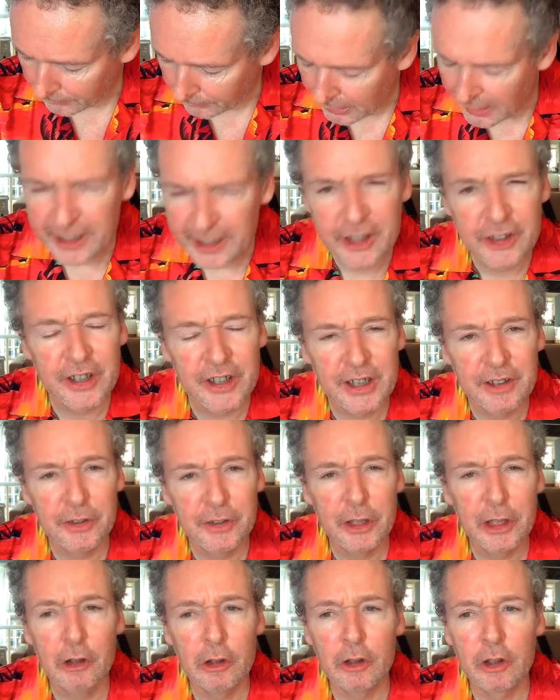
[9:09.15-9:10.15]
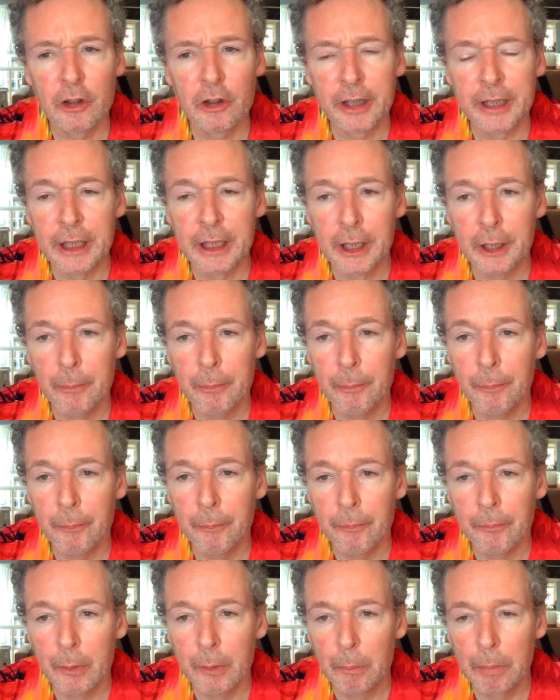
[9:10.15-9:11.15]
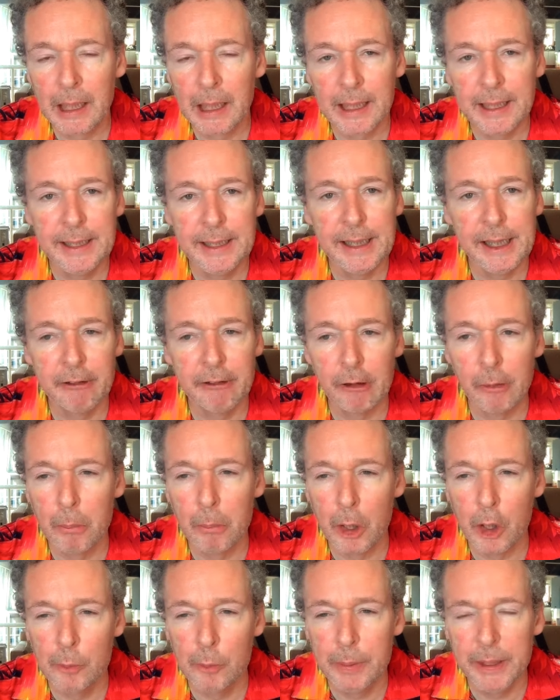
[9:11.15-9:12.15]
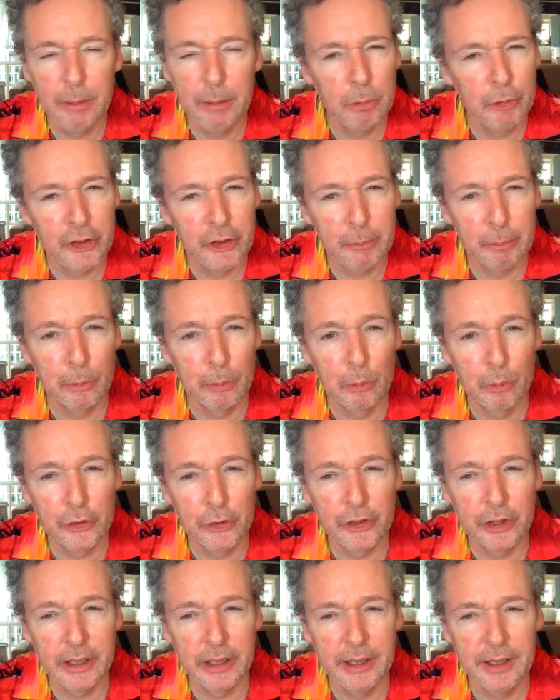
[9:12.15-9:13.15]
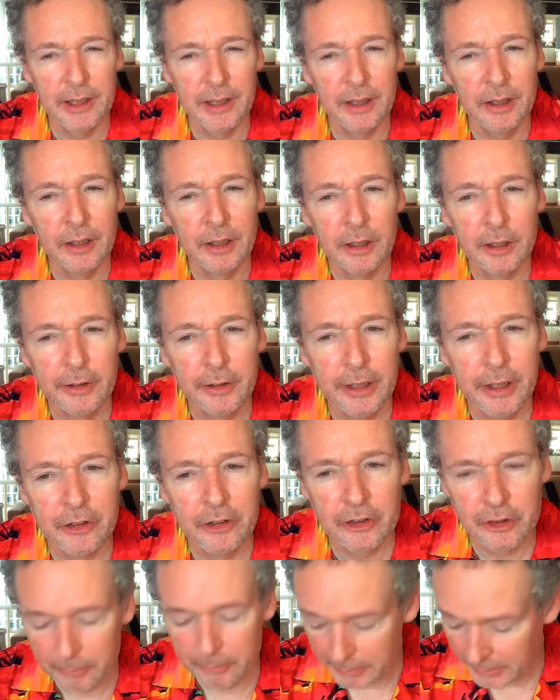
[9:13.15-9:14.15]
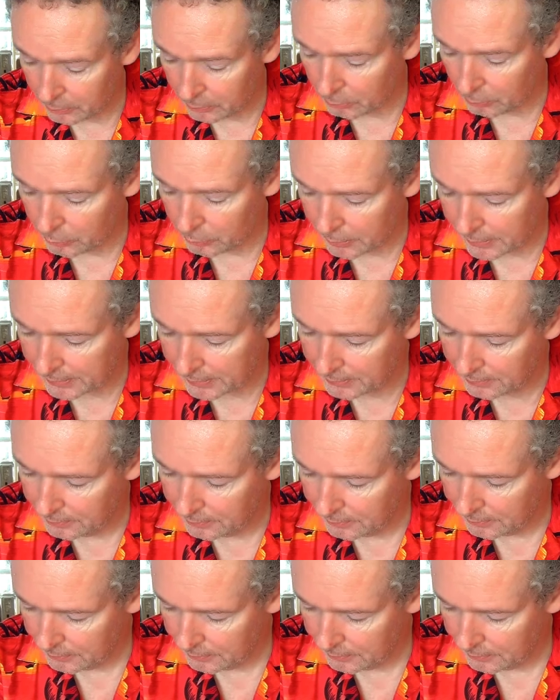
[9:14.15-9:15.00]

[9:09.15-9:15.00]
And it sounds a lot like Play Era Moby. Was it Porcelain, the instrumental track?